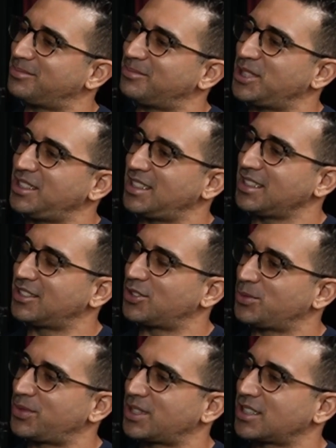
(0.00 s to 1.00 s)
What do you think
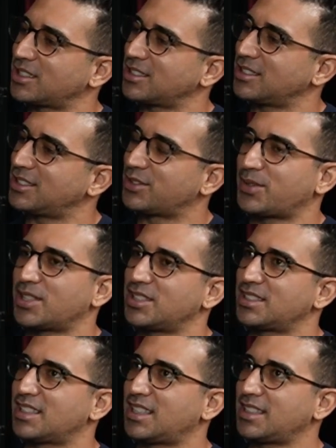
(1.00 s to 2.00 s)
so far
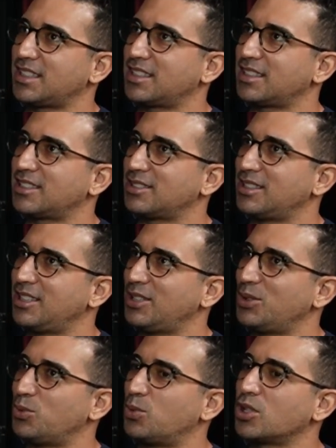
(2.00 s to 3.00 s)
as like
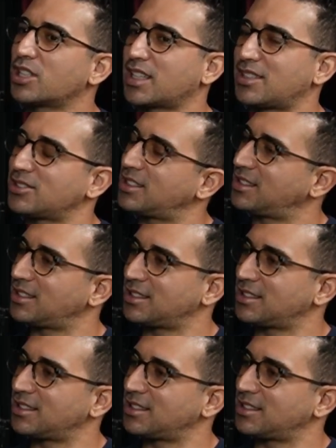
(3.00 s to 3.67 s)
workouts?